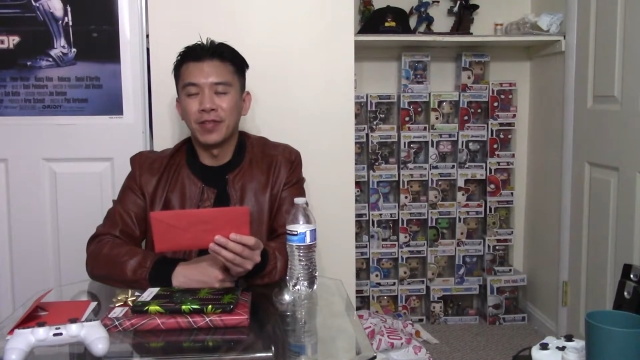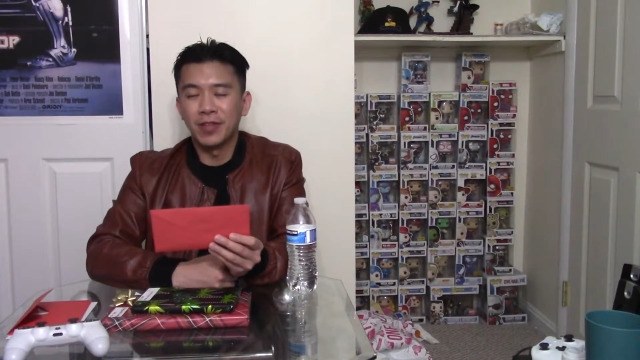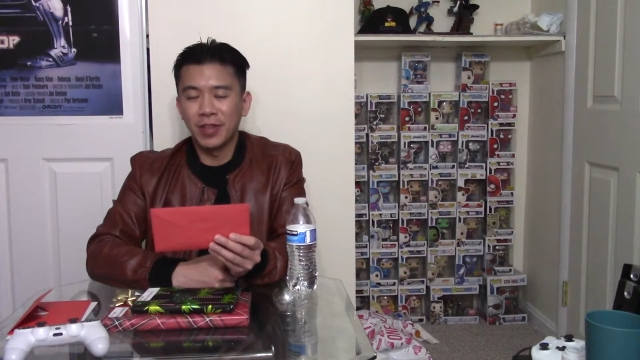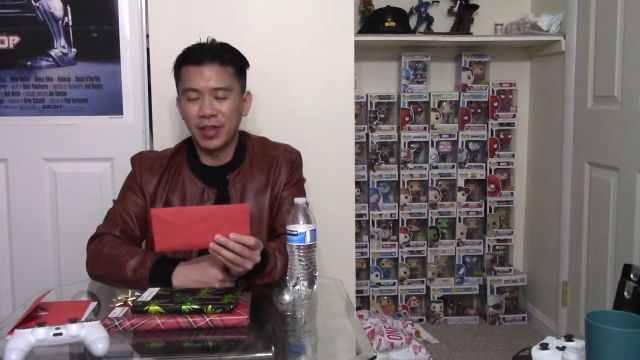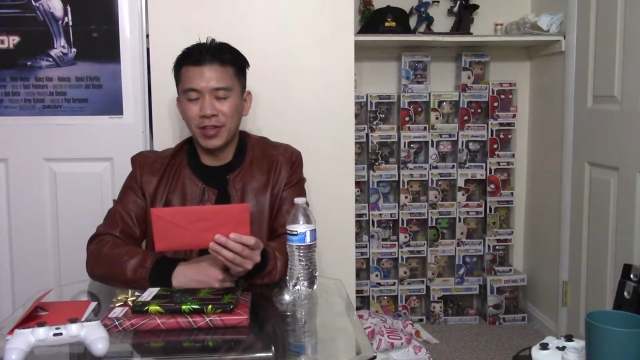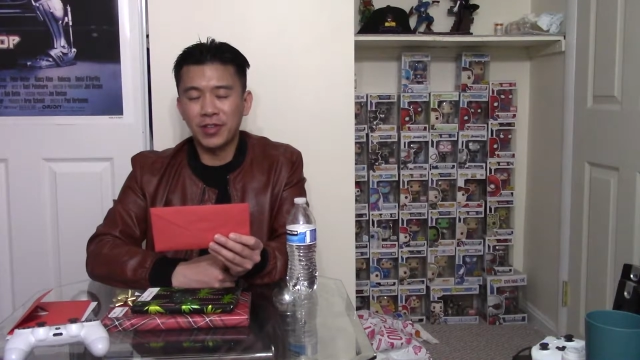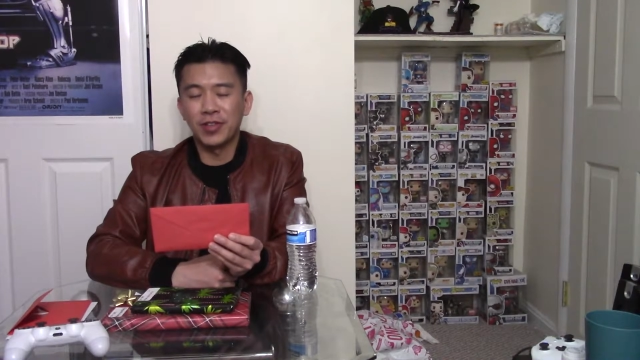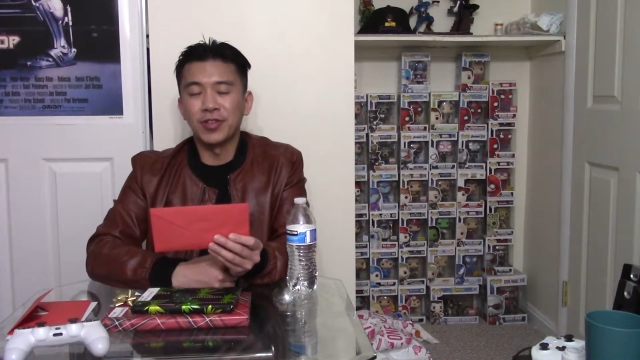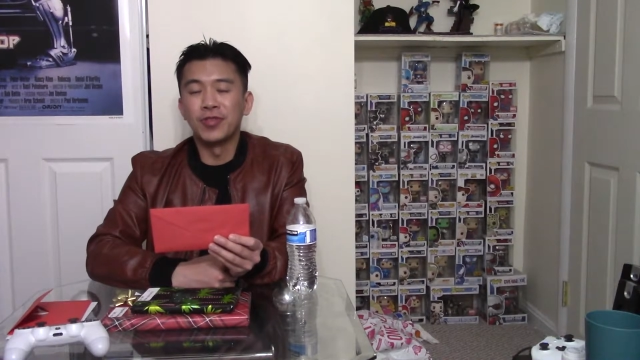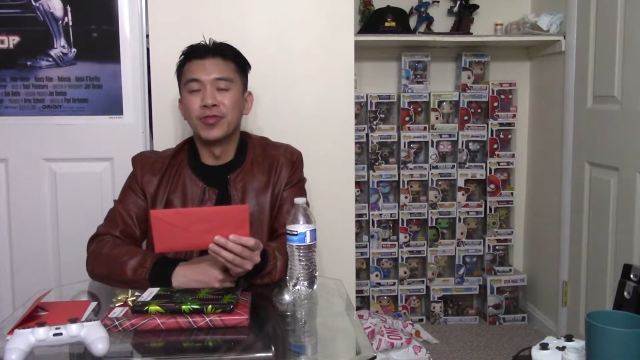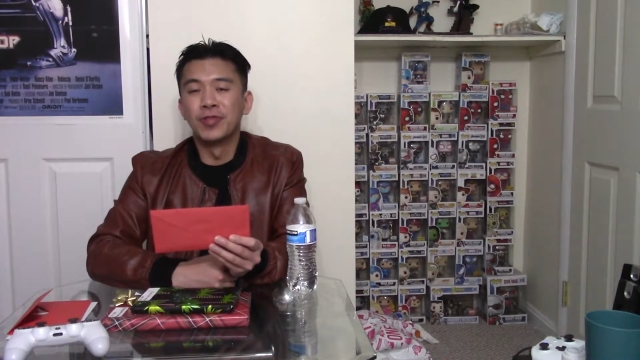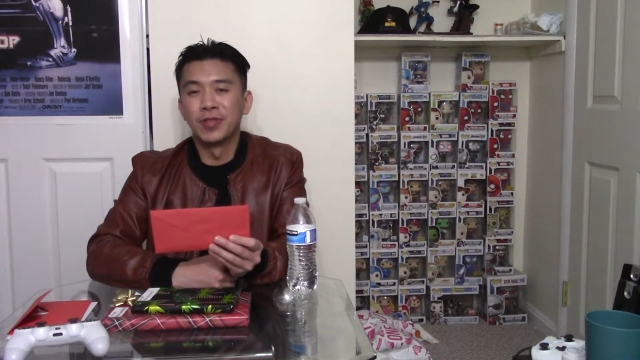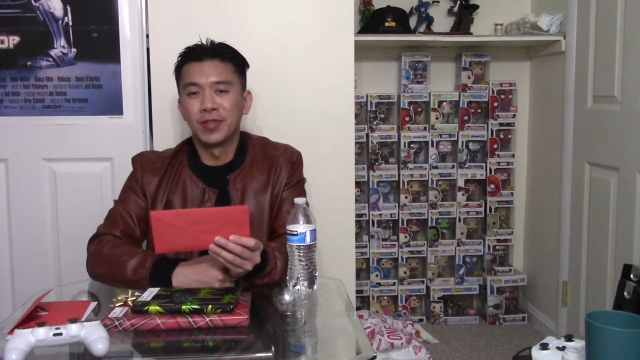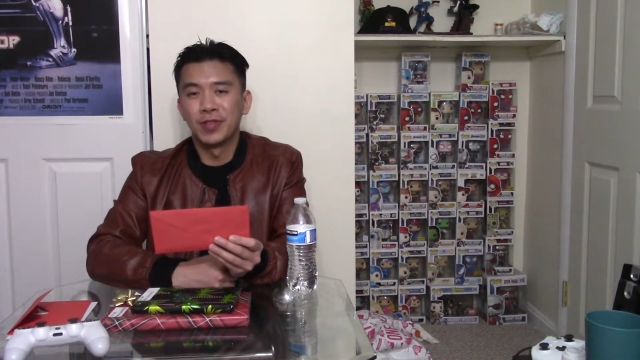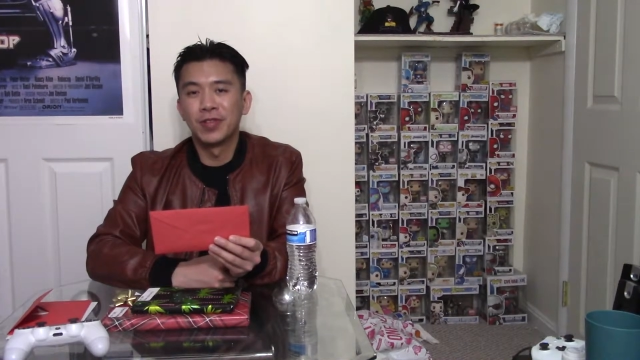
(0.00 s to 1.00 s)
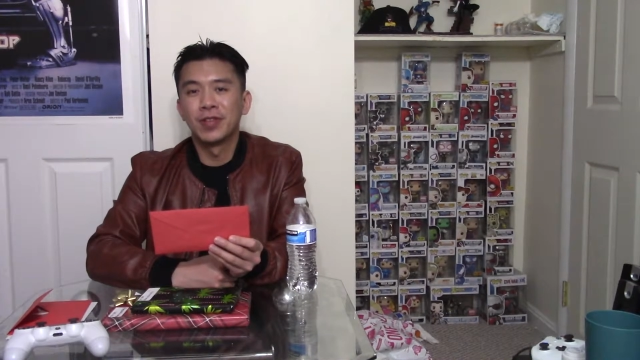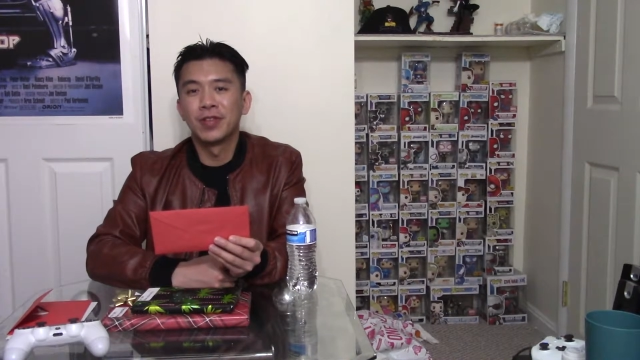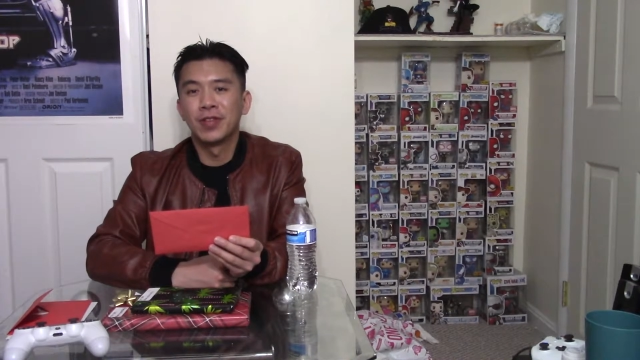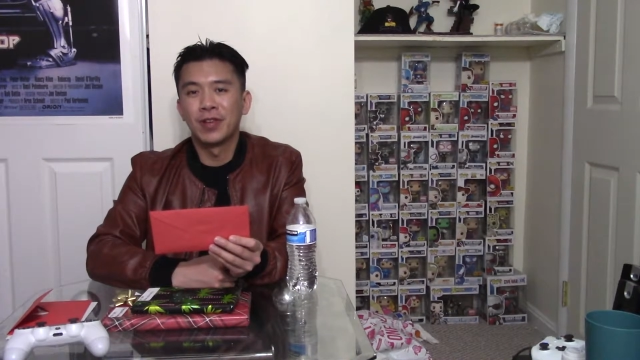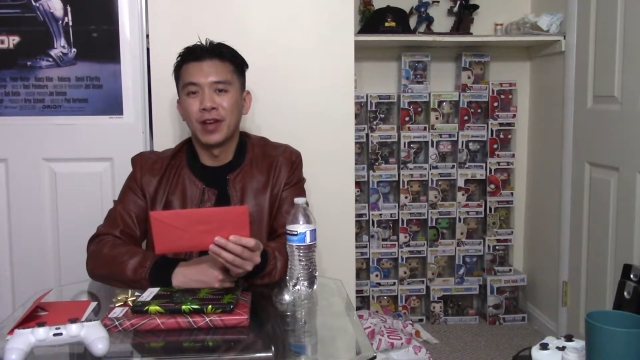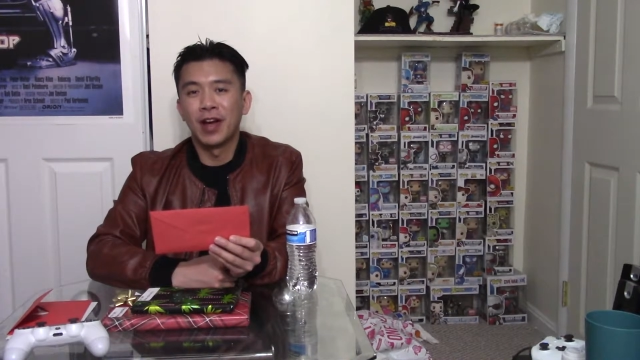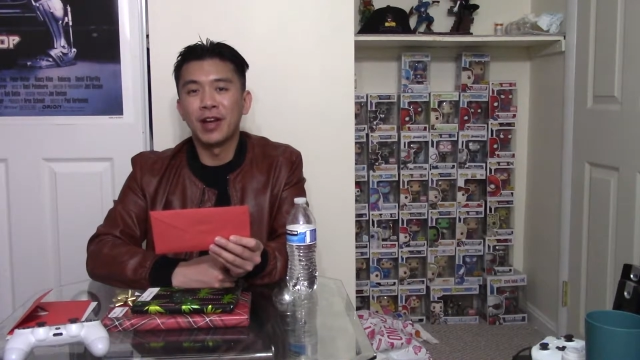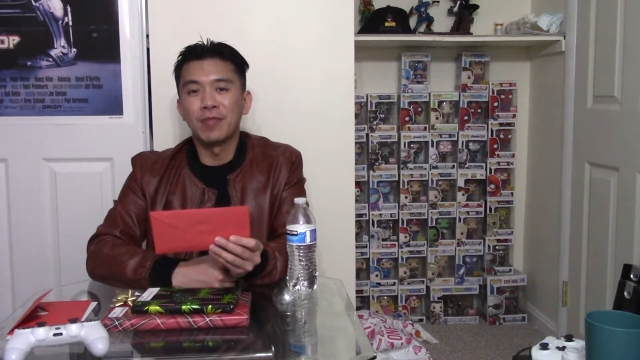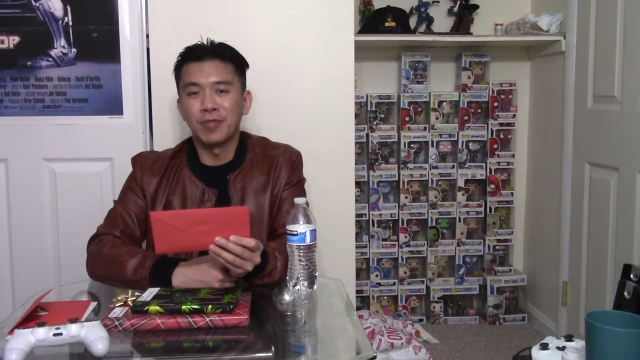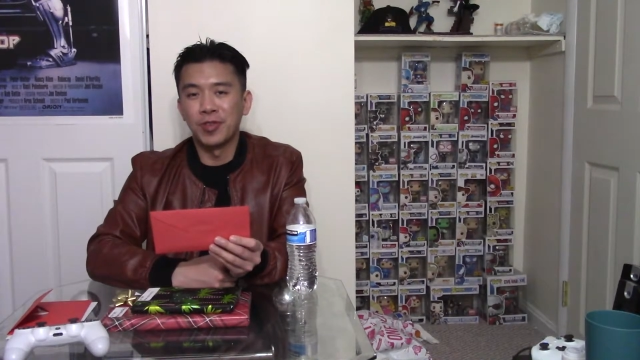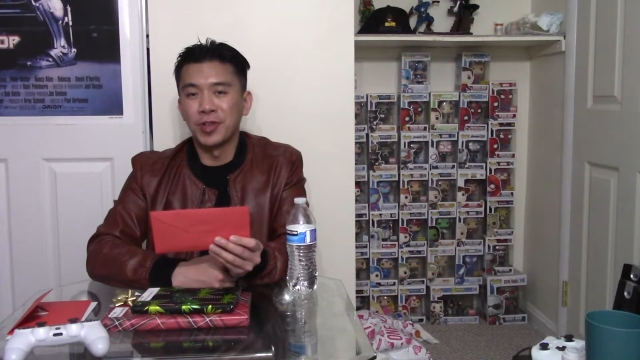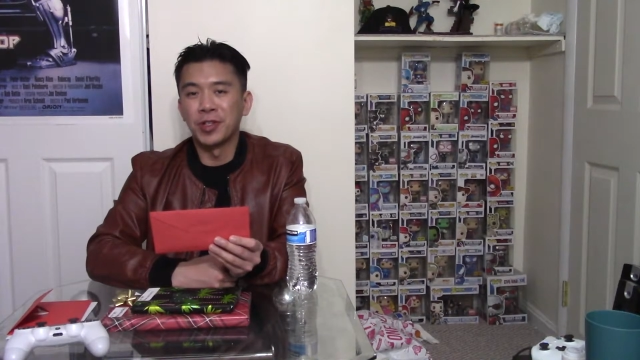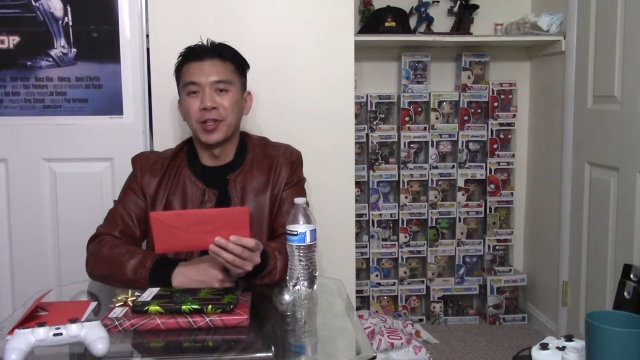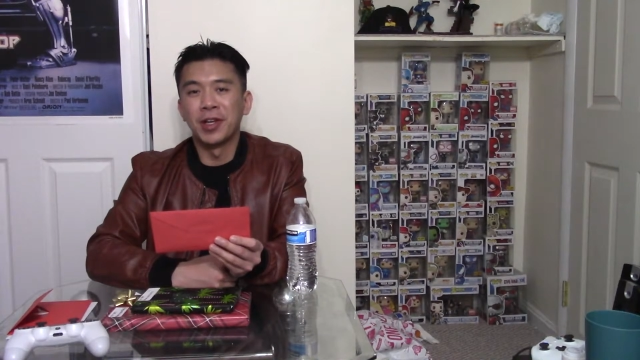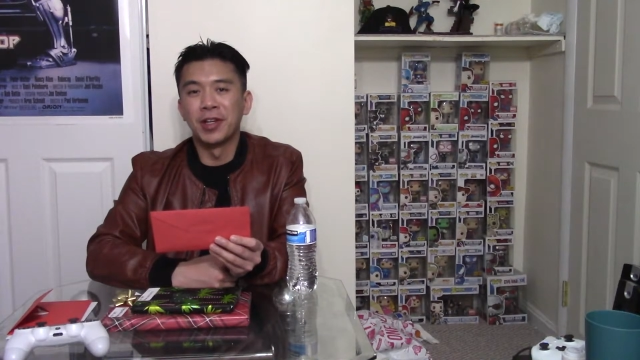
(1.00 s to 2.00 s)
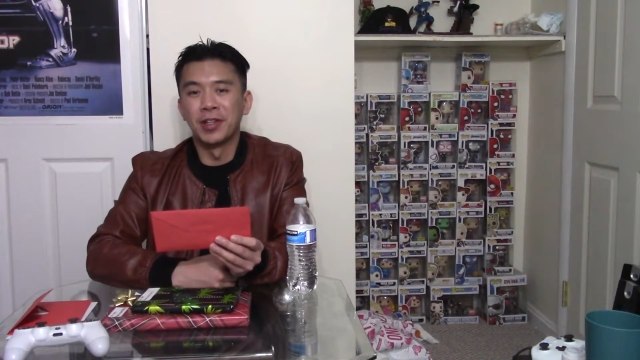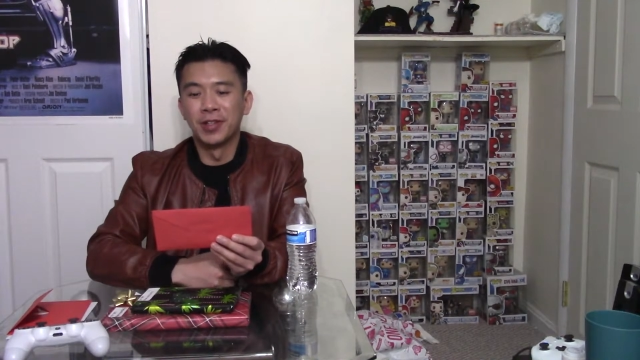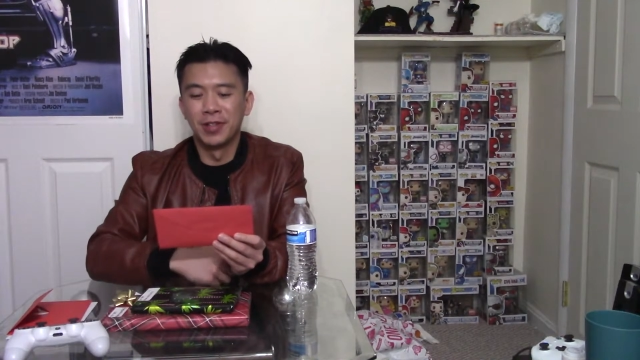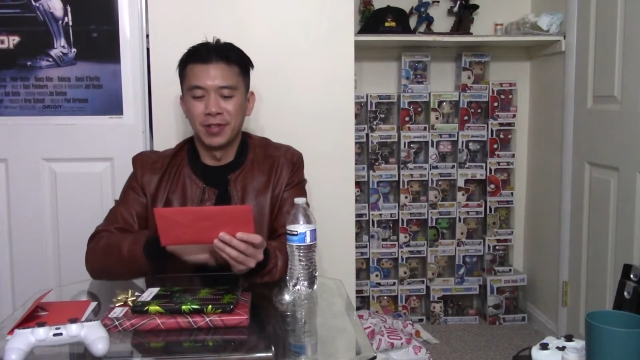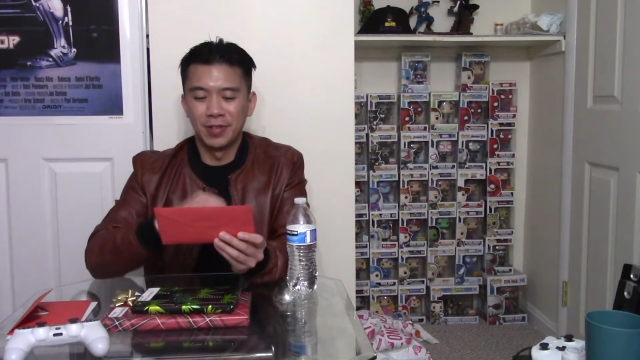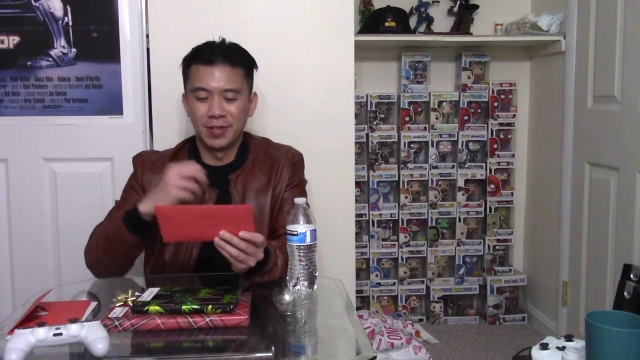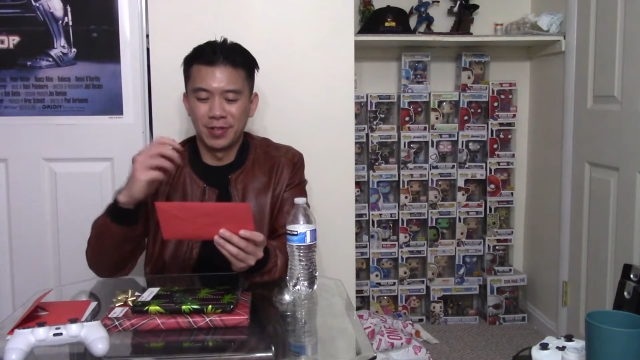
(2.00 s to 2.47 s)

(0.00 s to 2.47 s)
Thank you. I appreciate it.